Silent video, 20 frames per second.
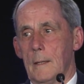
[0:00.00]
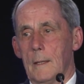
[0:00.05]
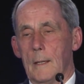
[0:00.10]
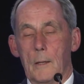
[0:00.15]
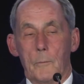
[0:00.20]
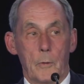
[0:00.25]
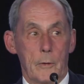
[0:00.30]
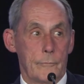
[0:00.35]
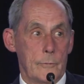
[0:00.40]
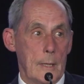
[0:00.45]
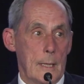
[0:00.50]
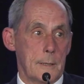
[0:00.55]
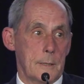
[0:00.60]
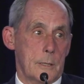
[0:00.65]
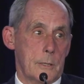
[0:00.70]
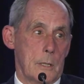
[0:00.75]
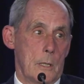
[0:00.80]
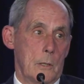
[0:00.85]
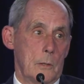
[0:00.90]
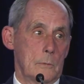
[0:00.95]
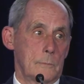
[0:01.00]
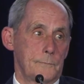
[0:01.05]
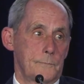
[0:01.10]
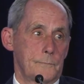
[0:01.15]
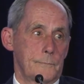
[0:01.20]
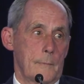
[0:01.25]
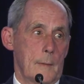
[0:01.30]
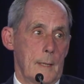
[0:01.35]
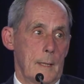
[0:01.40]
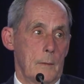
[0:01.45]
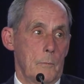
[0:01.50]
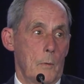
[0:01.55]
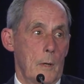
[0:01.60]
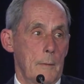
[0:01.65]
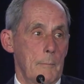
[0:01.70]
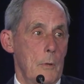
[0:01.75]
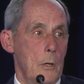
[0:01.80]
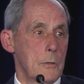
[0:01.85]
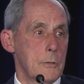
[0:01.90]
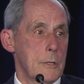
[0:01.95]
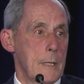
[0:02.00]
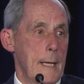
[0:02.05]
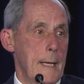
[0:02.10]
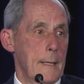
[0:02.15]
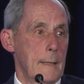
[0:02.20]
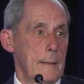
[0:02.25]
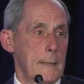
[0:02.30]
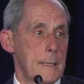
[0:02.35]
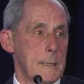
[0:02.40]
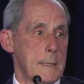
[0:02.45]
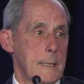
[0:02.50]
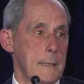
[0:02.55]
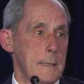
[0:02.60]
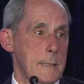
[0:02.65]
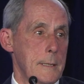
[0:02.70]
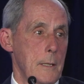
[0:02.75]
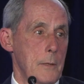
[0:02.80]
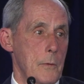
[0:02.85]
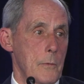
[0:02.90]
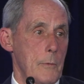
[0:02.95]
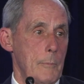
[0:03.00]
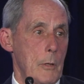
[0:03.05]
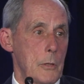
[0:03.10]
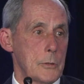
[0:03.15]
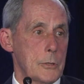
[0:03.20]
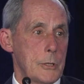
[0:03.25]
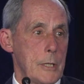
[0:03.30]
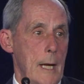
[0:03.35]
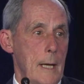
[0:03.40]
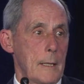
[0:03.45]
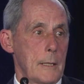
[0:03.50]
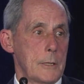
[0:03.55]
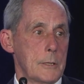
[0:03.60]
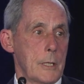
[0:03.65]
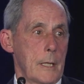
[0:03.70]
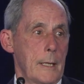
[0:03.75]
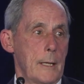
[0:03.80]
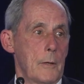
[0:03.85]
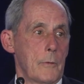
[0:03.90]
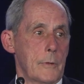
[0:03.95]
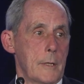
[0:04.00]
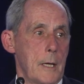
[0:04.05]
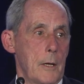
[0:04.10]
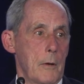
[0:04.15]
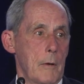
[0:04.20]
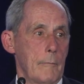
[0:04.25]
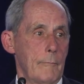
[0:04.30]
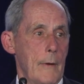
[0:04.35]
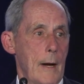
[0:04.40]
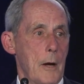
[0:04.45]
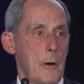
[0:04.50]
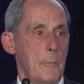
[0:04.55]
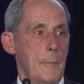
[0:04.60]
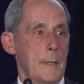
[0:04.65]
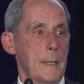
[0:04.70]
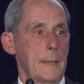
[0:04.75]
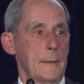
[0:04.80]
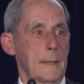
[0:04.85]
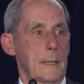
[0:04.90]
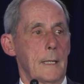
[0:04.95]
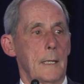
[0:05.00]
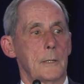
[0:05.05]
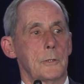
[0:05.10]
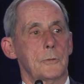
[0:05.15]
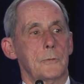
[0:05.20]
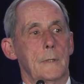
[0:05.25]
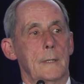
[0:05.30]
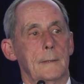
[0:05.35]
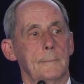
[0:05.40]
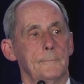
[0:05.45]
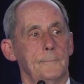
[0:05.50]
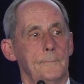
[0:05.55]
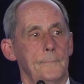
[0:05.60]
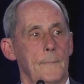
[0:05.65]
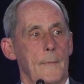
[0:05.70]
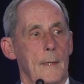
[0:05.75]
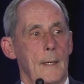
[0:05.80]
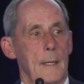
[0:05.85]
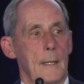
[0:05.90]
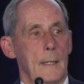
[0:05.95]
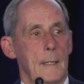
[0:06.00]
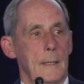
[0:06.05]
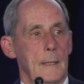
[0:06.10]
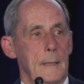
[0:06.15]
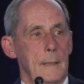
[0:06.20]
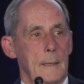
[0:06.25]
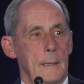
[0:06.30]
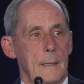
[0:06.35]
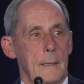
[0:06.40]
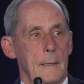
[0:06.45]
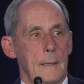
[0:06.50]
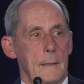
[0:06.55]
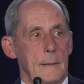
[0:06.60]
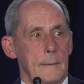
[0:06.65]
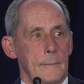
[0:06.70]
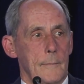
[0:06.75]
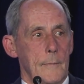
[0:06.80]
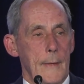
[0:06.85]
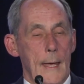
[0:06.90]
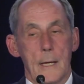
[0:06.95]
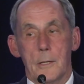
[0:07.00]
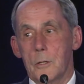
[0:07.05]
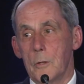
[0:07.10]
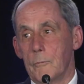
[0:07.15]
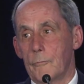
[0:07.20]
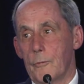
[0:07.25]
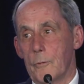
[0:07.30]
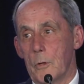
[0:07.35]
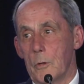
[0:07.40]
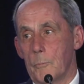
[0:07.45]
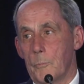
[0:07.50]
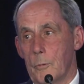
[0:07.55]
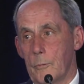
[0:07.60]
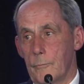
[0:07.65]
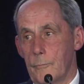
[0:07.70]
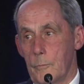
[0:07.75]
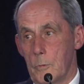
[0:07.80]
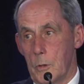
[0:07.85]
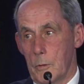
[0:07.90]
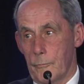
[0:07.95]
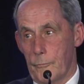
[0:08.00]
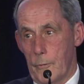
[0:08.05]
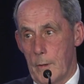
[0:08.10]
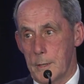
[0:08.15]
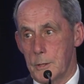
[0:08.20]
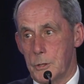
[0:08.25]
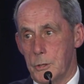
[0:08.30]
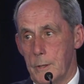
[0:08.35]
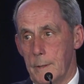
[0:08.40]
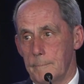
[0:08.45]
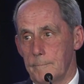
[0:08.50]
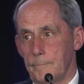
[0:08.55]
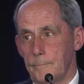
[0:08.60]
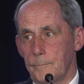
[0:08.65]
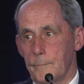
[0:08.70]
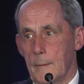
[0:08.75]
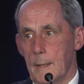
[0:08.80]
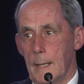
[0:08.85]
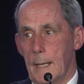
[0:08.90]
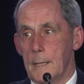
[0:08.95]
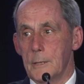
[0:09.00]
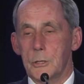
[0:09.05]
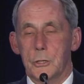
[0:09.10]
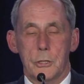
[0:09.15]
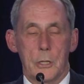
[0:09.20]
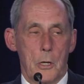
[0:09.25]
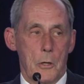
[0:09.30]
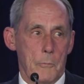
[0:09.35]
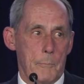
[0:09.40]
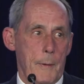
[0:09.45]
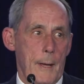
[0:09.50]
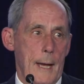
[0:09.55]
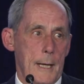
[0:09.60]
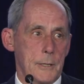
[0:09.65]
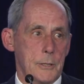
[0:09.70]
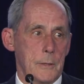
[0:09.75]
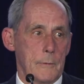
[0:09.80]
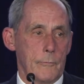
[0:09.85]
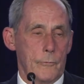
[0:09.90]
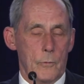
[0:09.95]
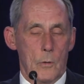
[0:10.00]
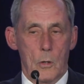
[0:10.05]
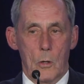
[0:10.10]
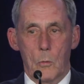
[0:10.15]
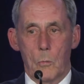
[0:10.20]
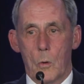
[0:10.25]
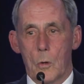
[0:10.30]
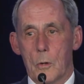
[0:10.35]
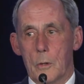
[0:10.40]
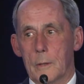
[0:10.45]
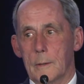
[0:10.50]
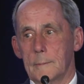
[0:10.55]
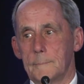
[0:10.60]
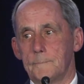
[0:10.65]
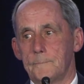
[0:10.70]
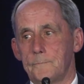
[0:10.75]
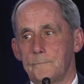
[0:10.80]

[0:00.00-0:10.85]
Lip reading: And we've done so in what most analysts consider the most challenging healthcare environment in the country. Thank you for your friendship and shared passion for our work.